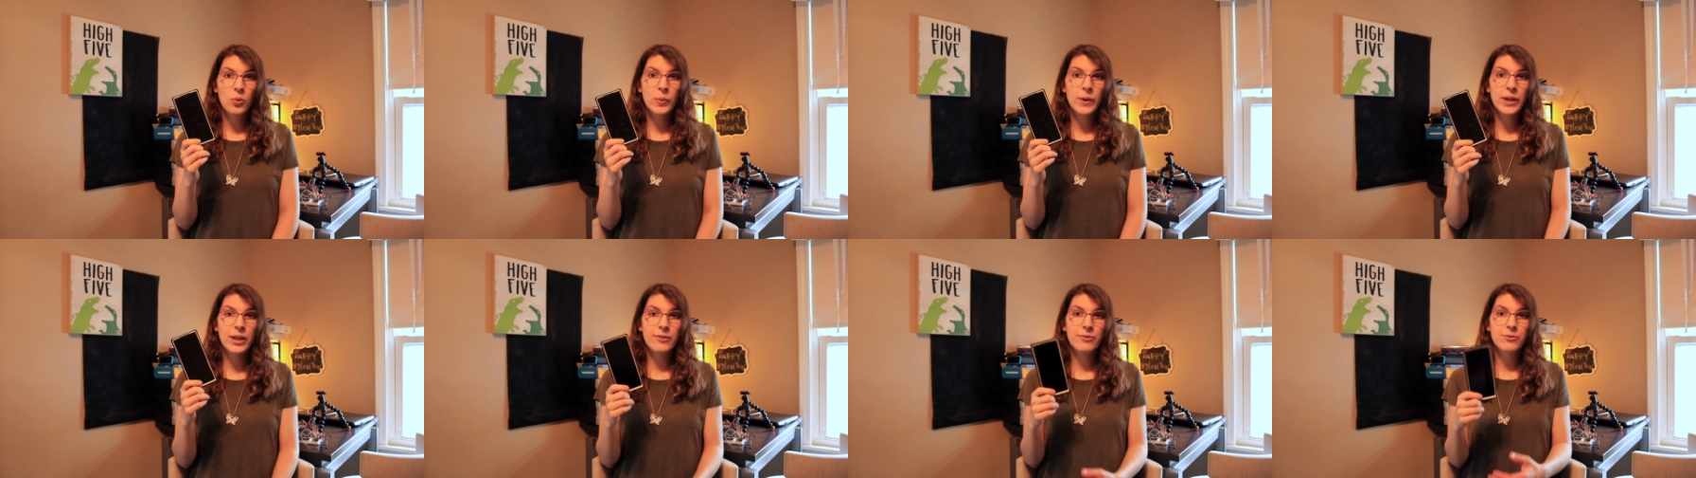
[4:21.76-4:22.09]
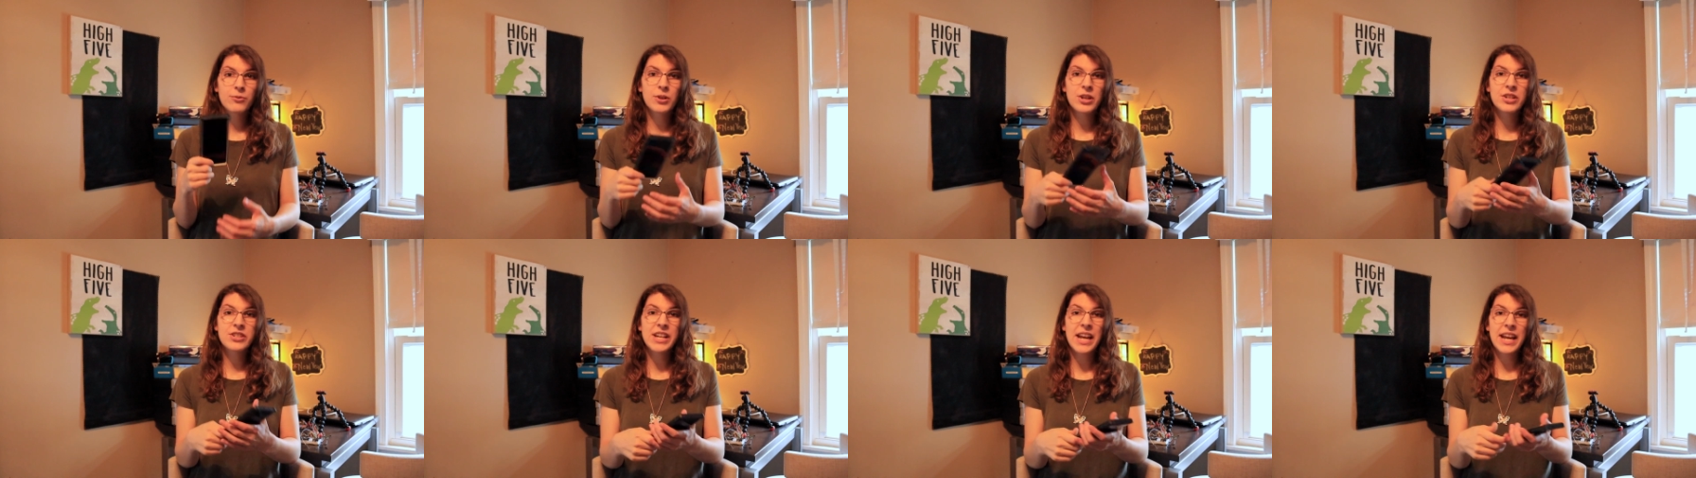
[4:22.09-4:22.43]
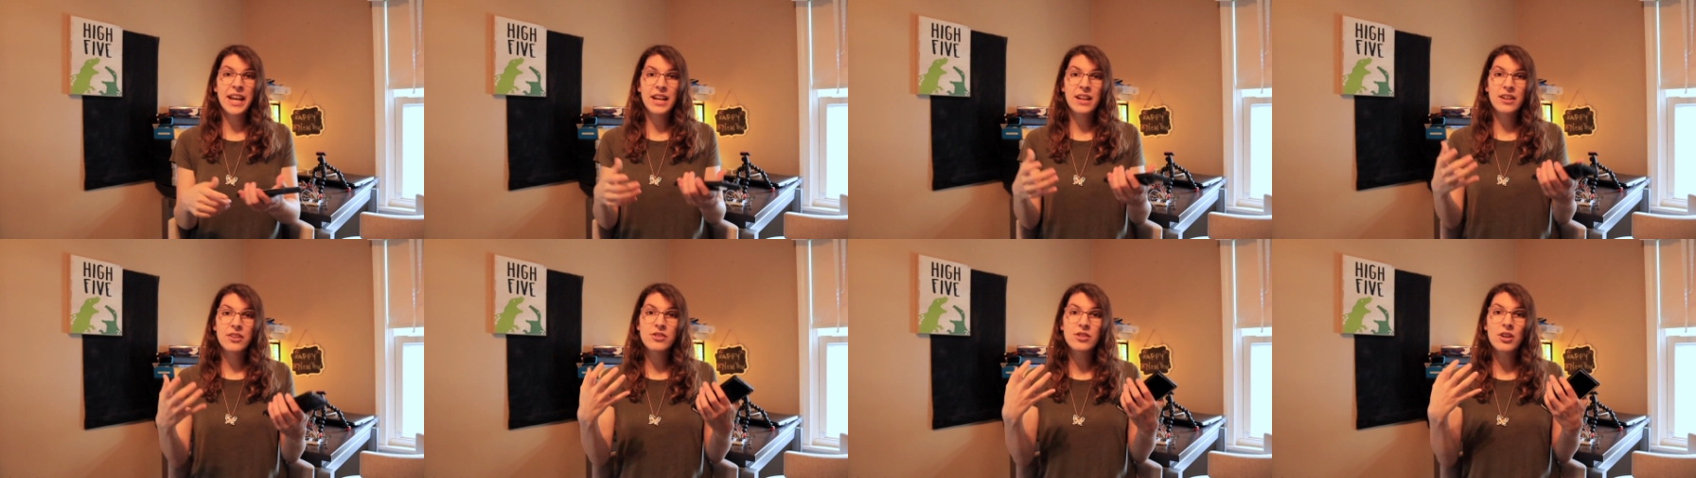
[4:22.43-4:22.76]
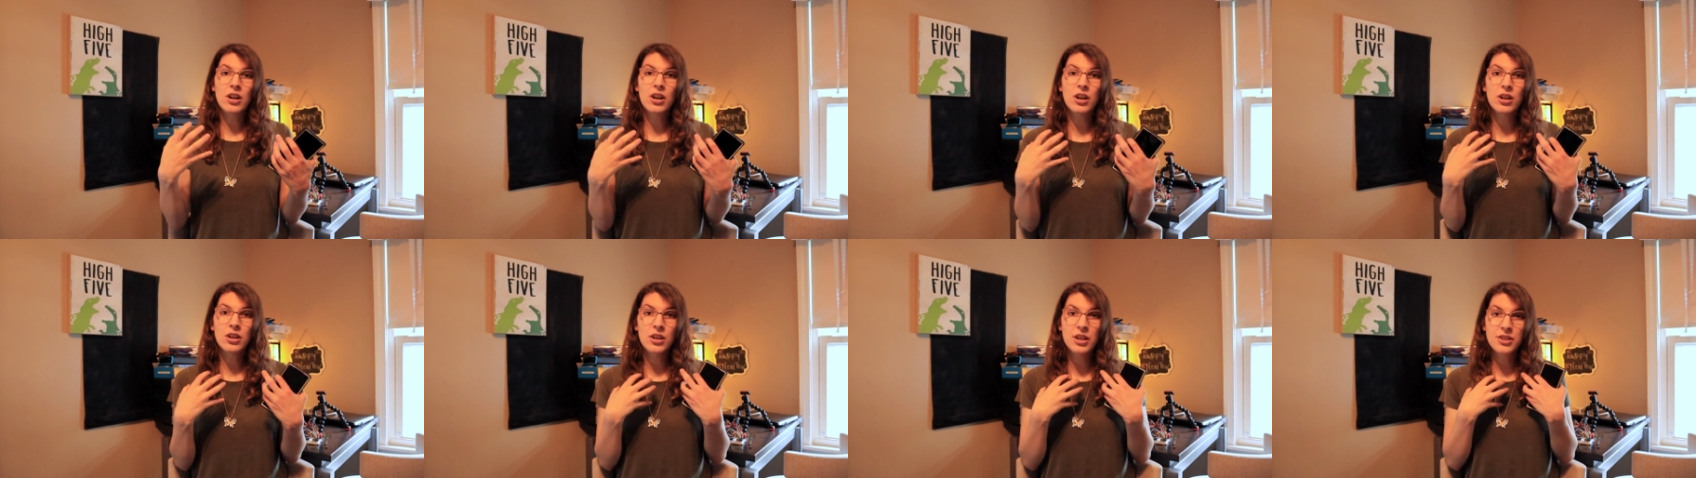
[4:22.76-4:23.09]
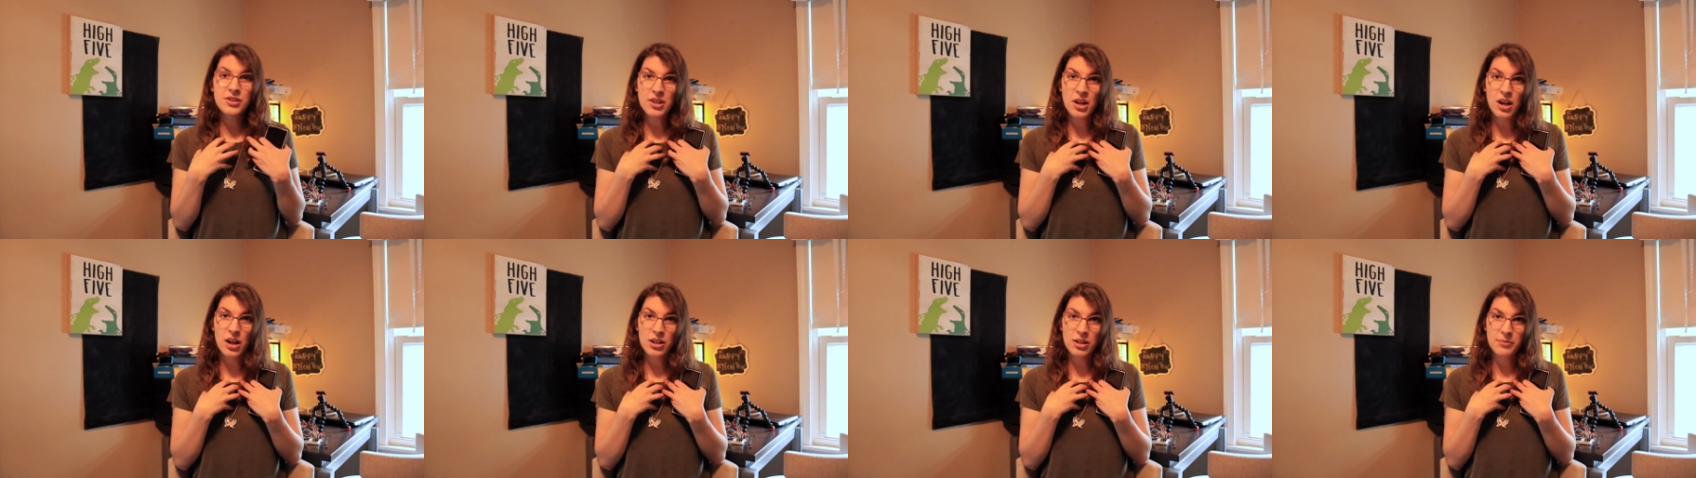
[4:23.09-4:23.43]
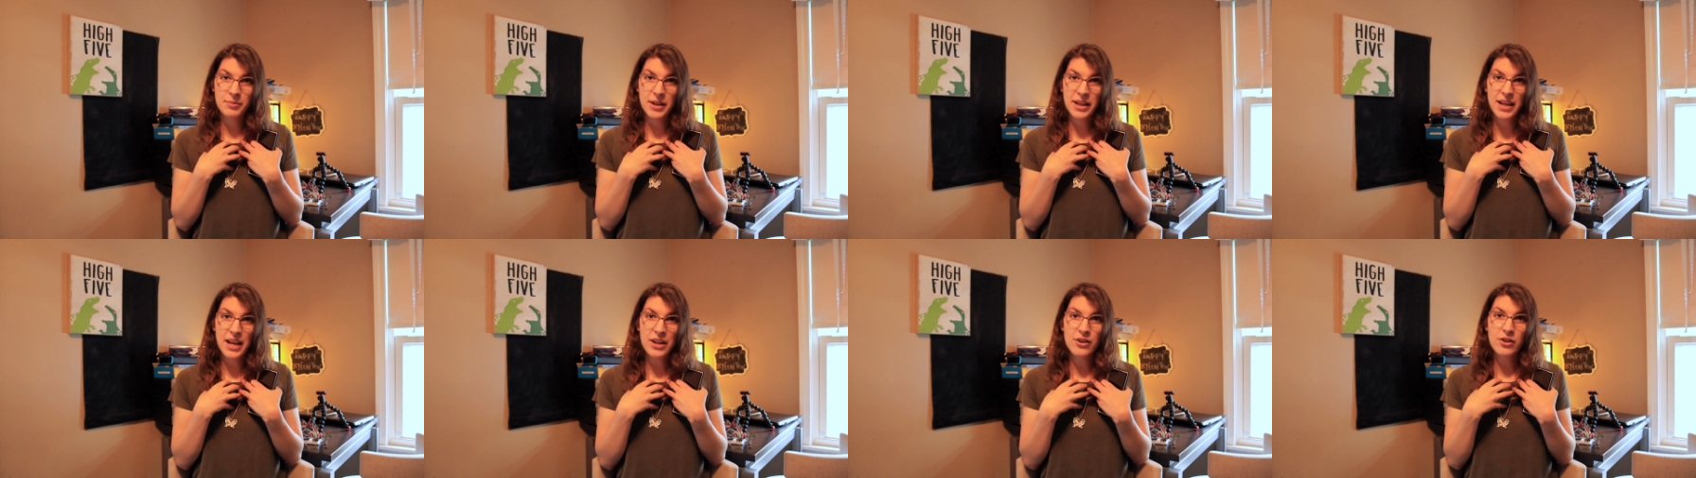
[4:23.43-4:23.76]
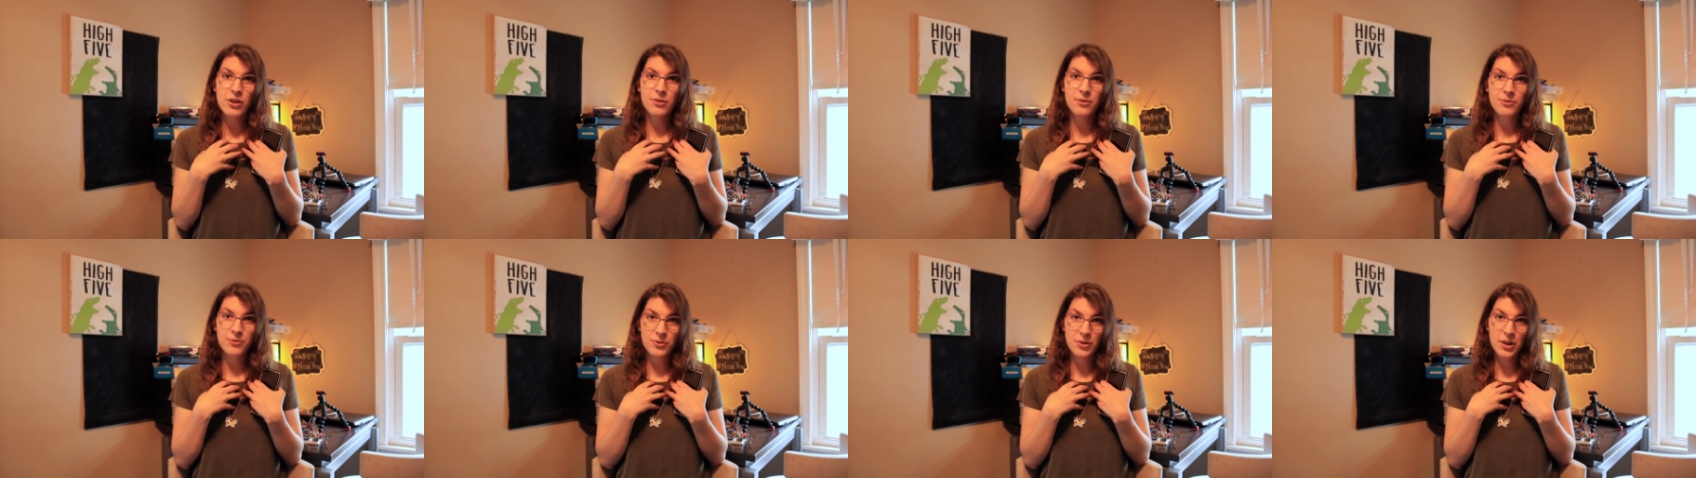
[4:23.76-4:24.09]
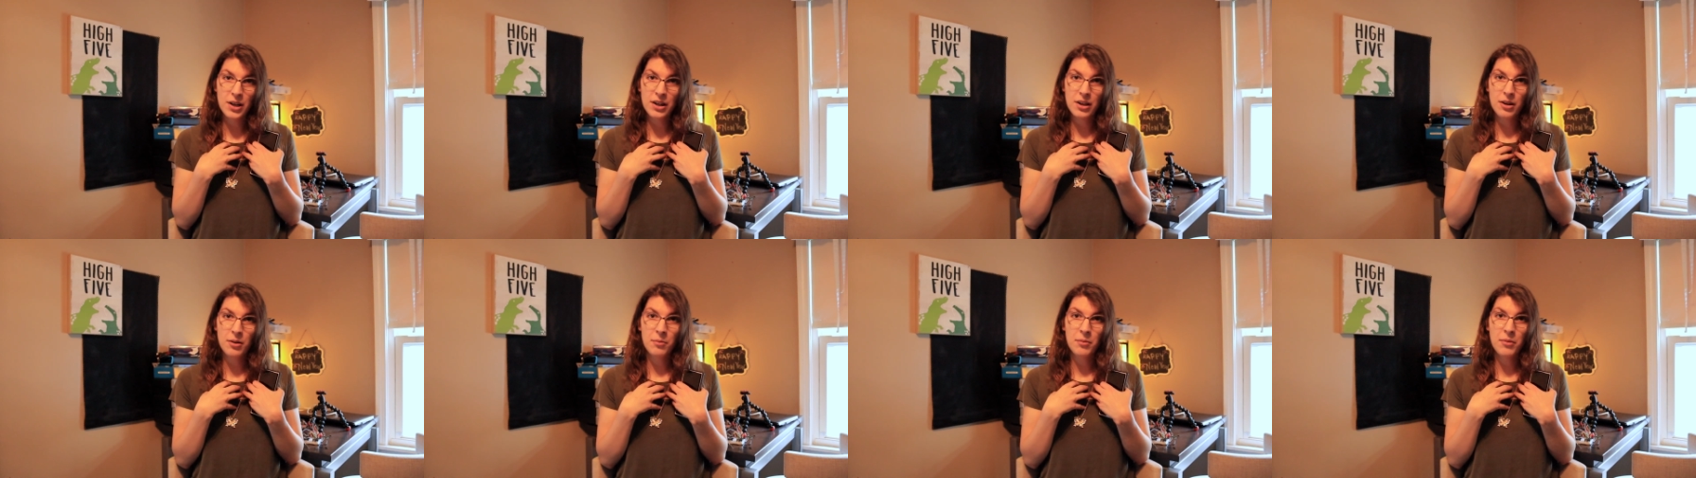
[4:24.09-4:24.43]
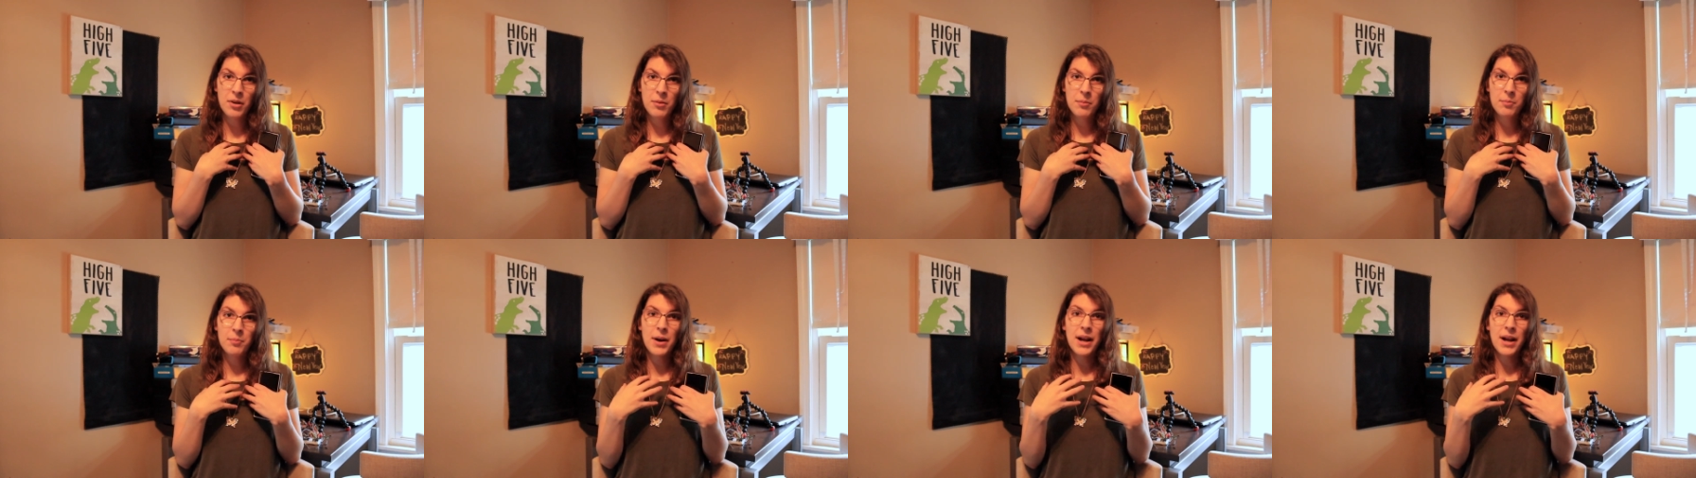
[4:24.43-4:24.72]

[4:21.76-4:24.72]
we have retained our autonomy and our freedom